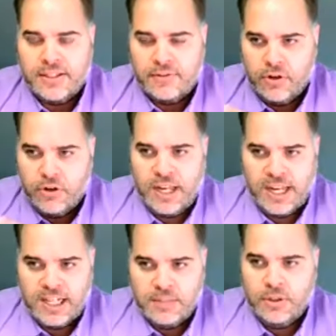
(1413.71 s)
If you're an
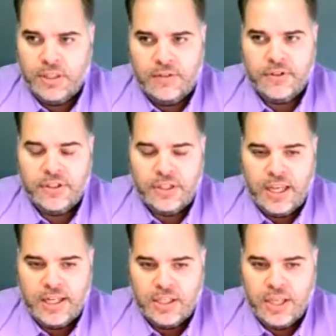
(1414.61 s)
animal lover
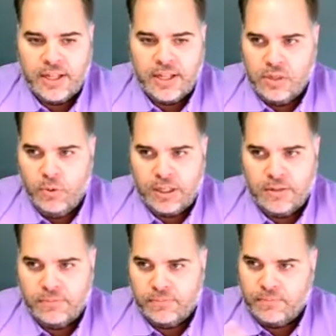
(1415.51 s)
and you want to